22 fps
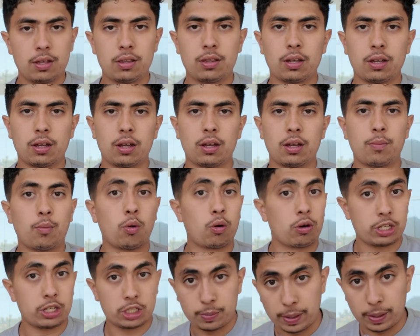the
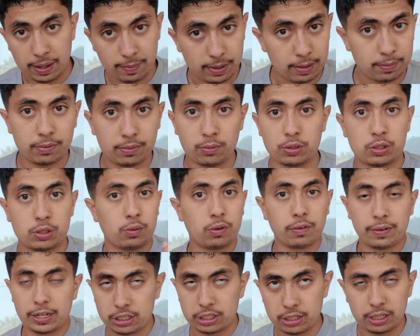mortgage payment, which
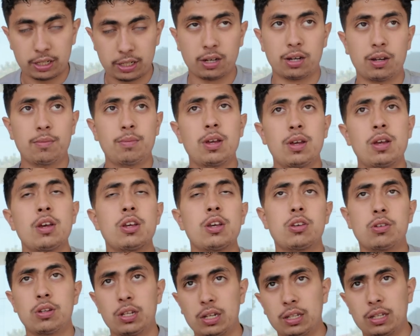will eventually come.
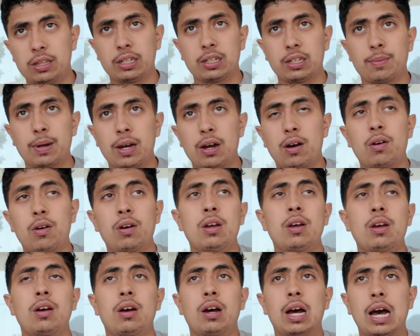You need to think about
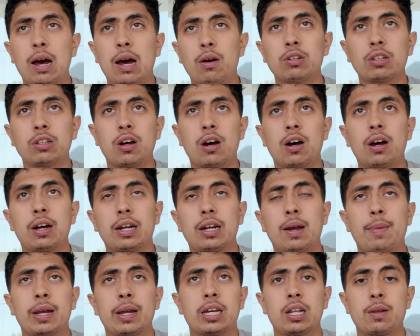how
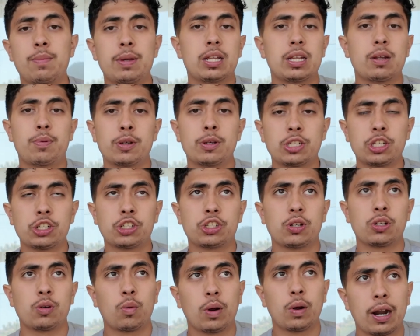long am I going to be in a
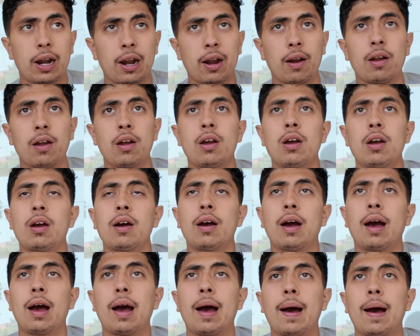position where
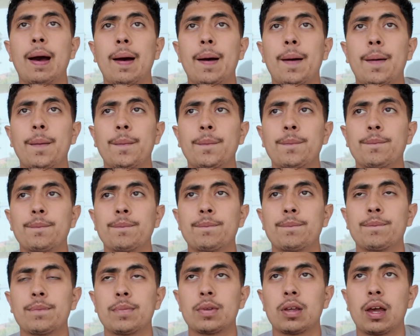I
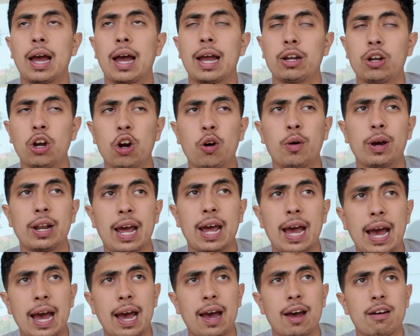go and
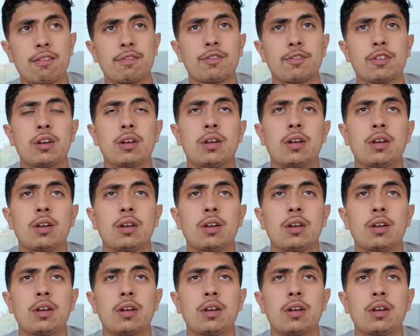have